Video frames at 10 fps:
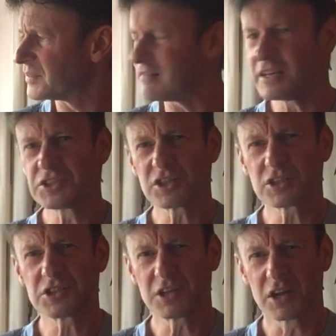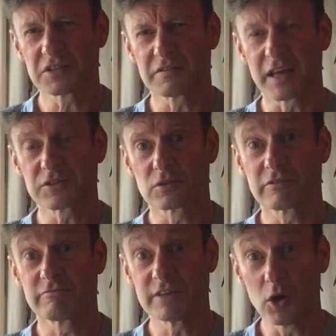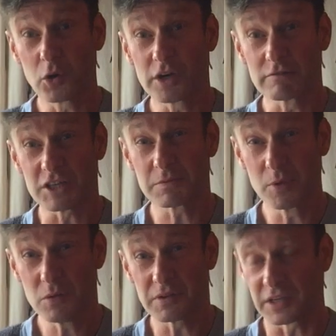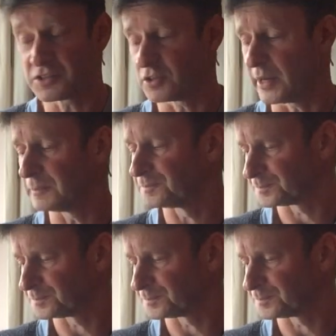There is just a touch of that sort of Rioja-y smoothness to it.